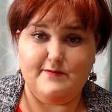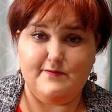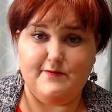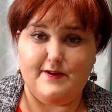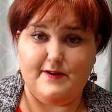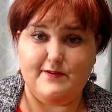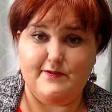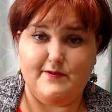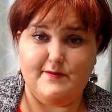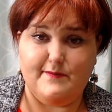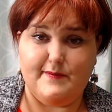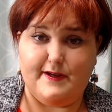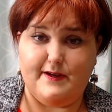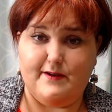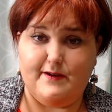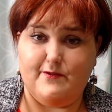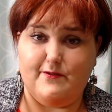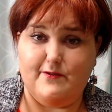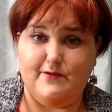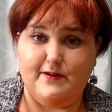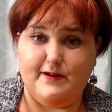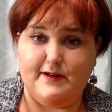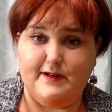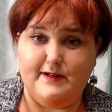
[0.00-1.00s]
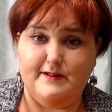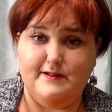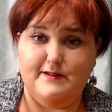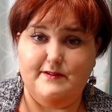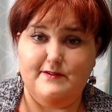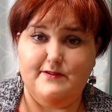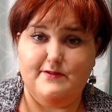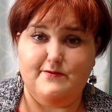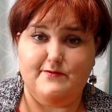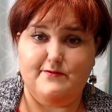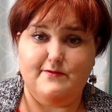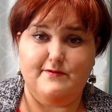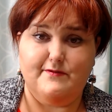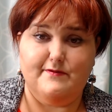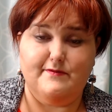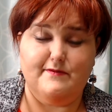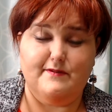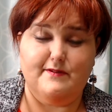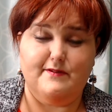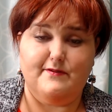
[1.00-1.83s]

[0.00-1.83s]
whether it be organs or